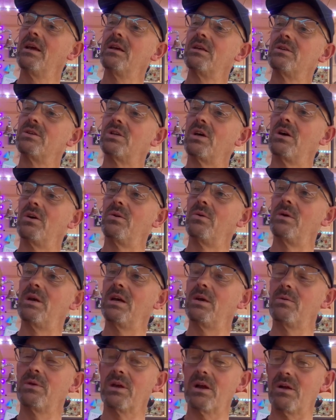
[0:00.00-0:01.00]
So
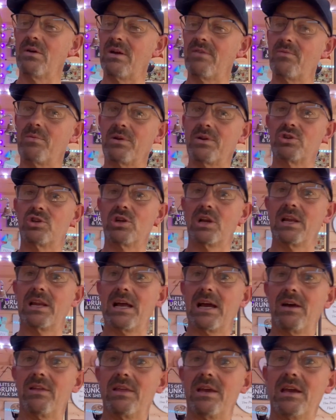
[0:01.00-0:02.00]
here we go, everybody chilling
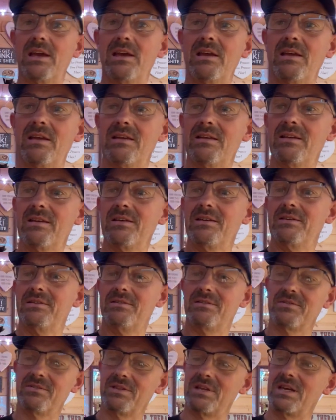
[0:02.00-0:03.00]
out there
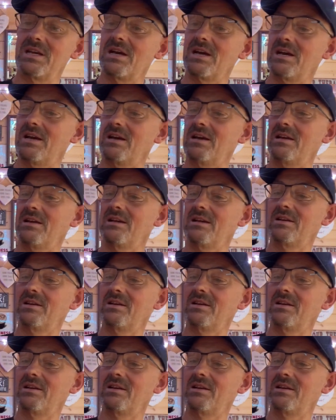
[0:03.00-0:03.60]
on the